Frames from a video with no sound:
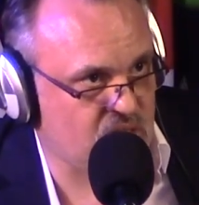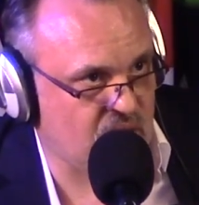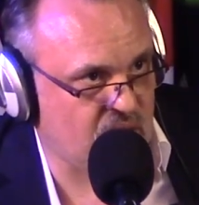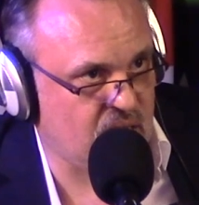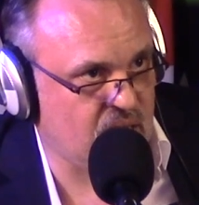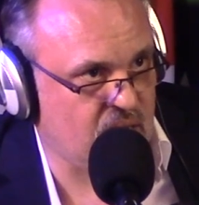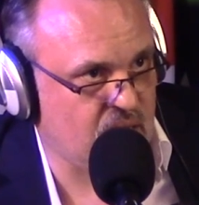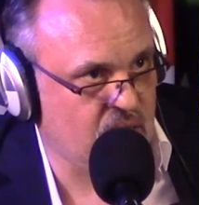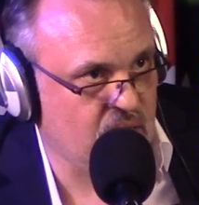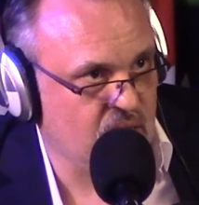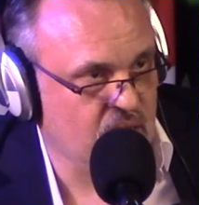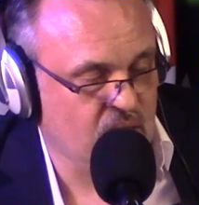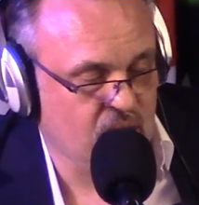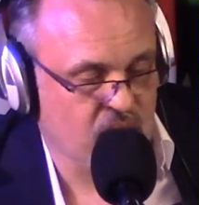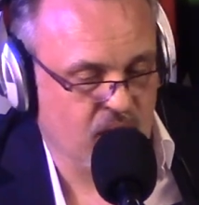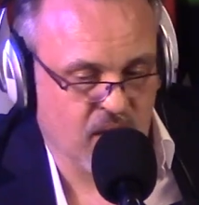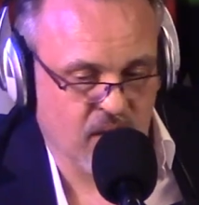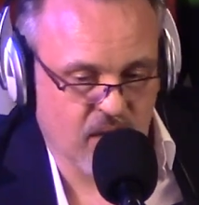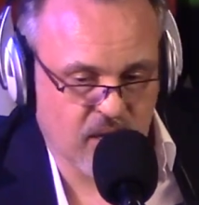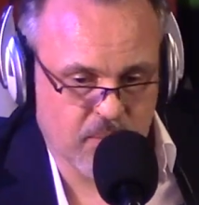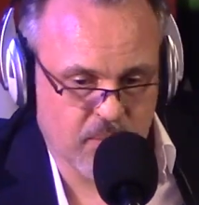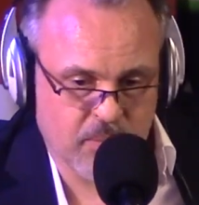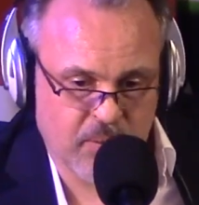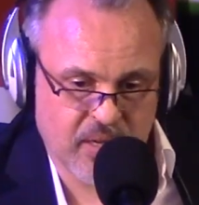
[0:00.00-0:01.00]
see
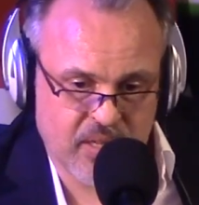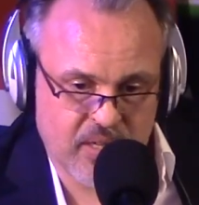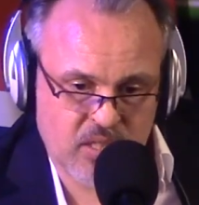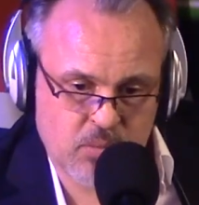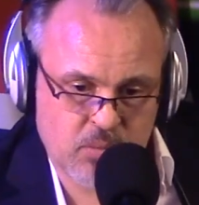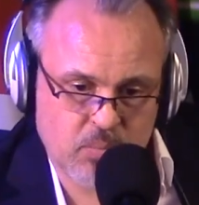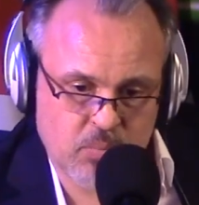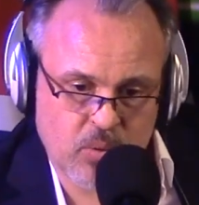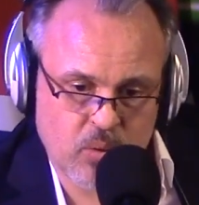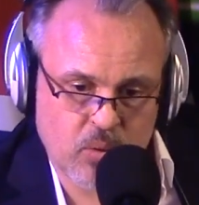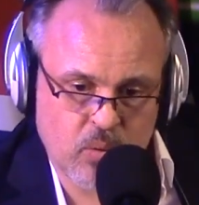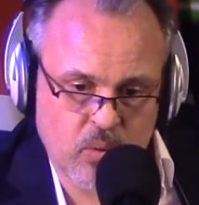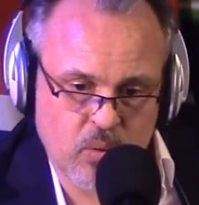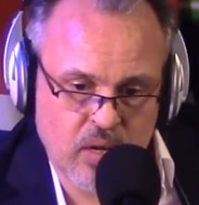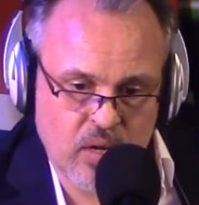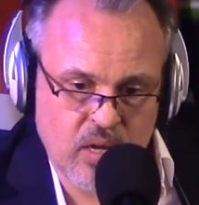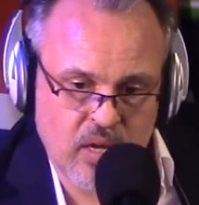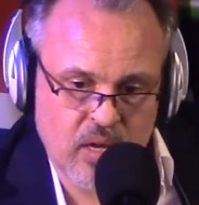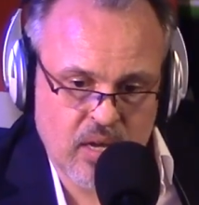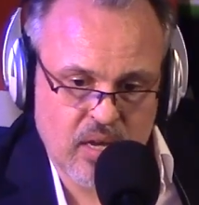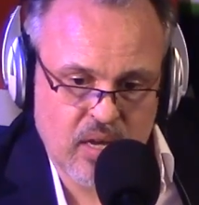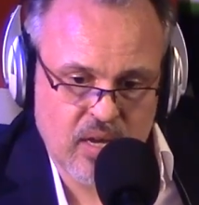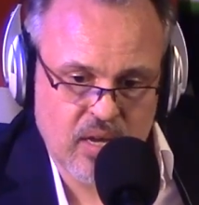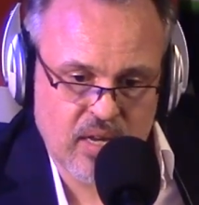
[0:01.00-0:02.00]
a baseball
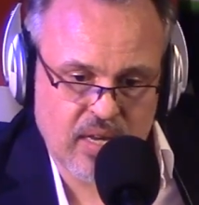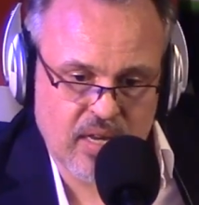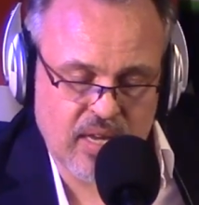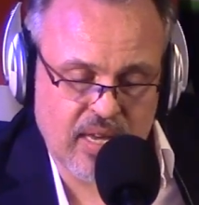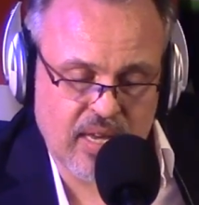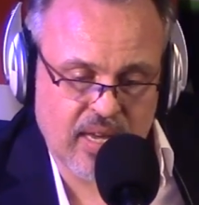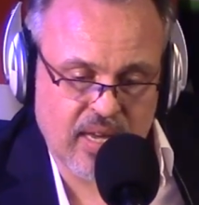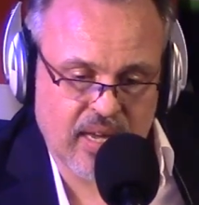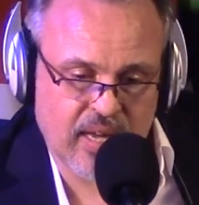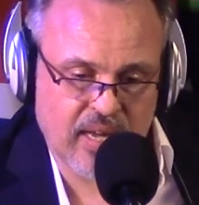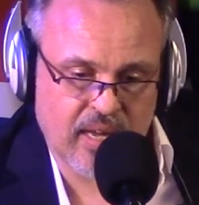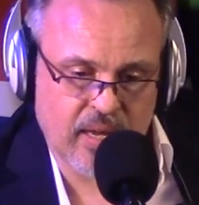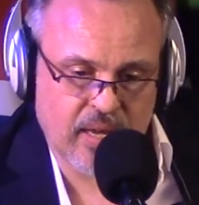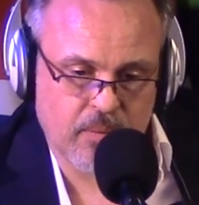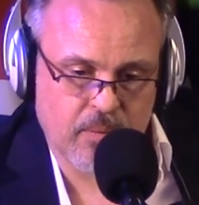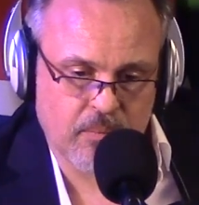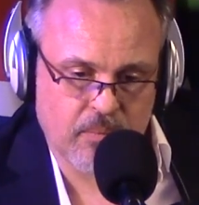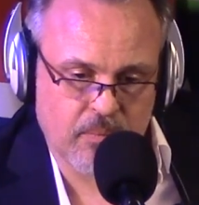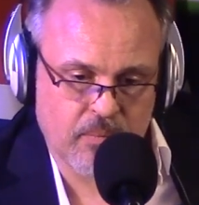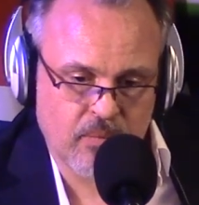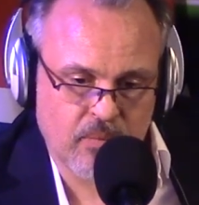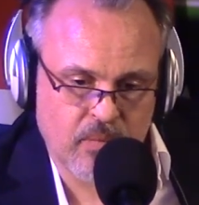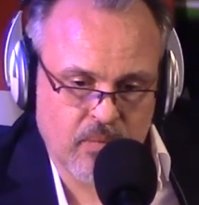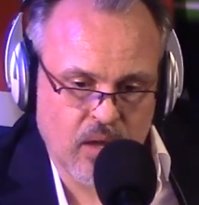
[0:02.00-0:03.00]
game.